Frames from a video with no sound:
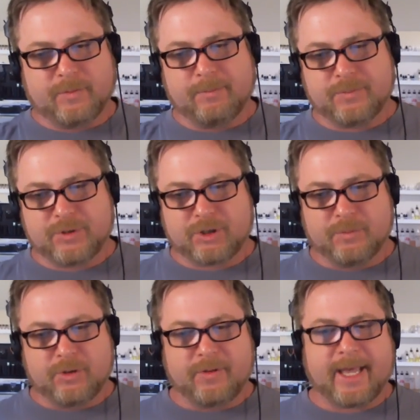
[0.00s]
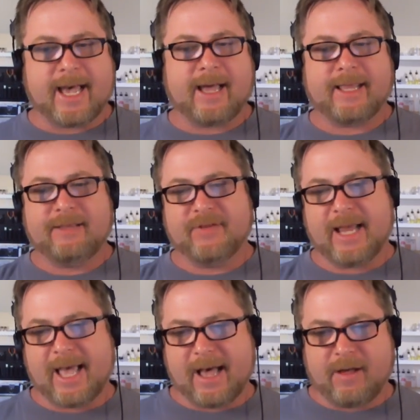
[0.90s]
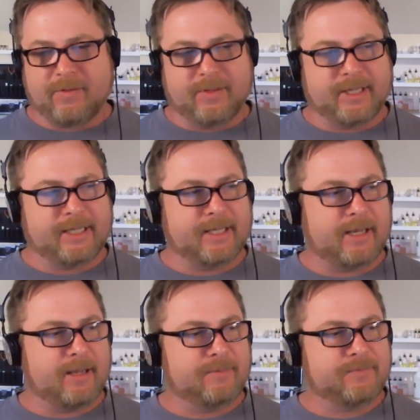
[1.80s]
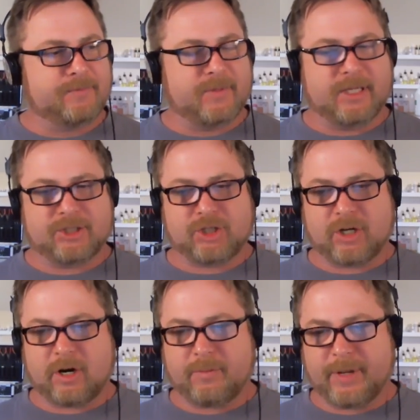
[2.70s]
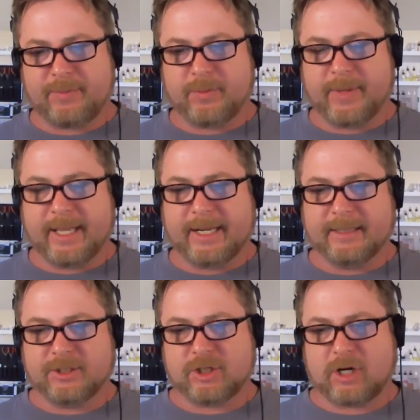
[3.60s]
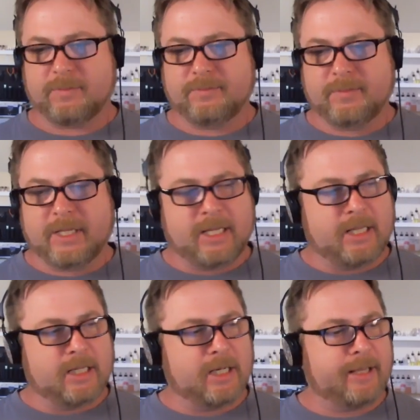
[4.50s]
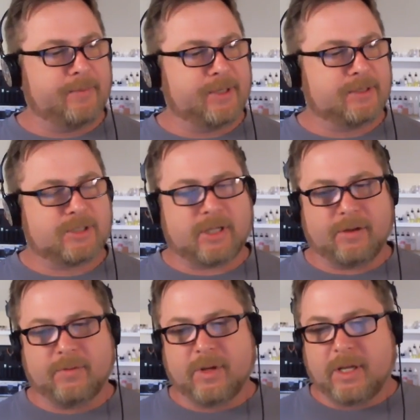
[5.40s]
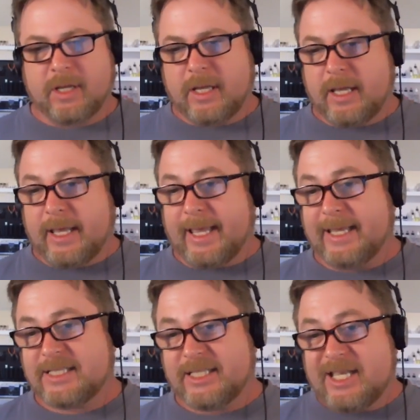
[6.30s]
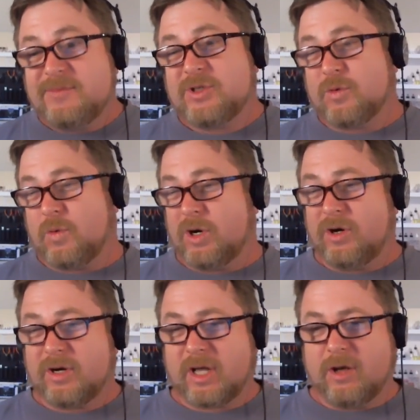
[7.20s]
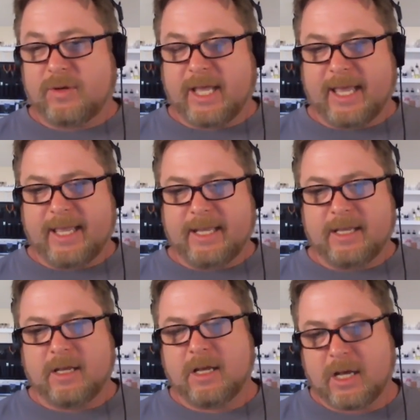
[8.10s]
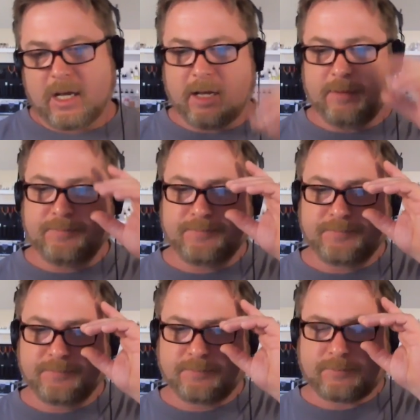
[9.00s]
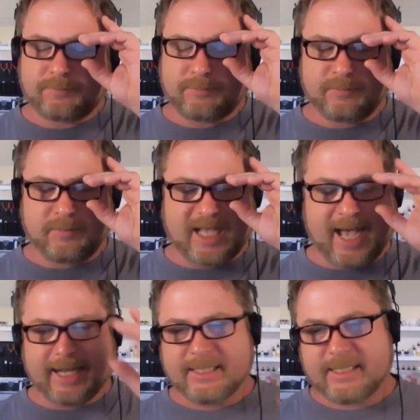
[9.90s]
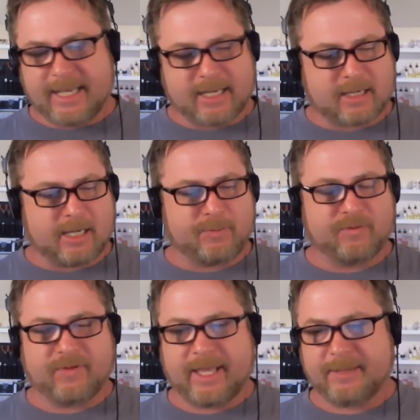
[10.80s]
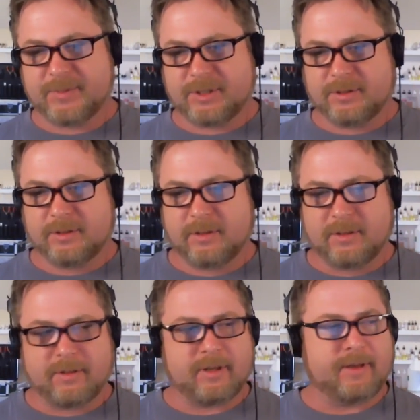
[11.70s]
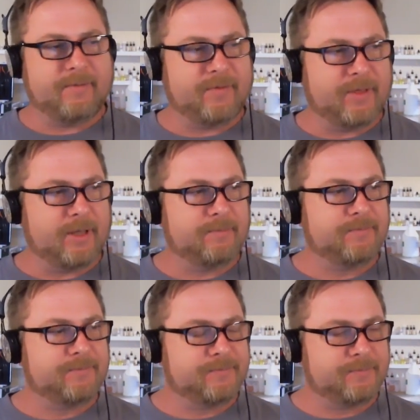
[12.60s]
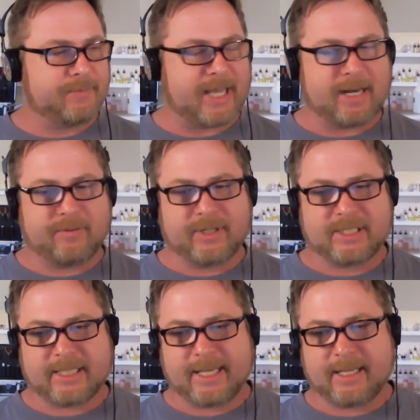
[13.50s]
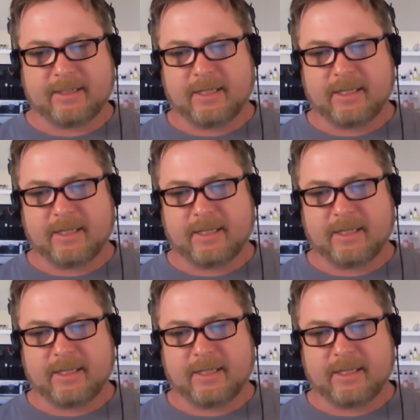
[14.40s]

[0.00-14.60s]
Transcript: smooth out, even out the sharp peppermint and the sharp lemon. So it seems to work okay. I can take a couple vapes of the palate reset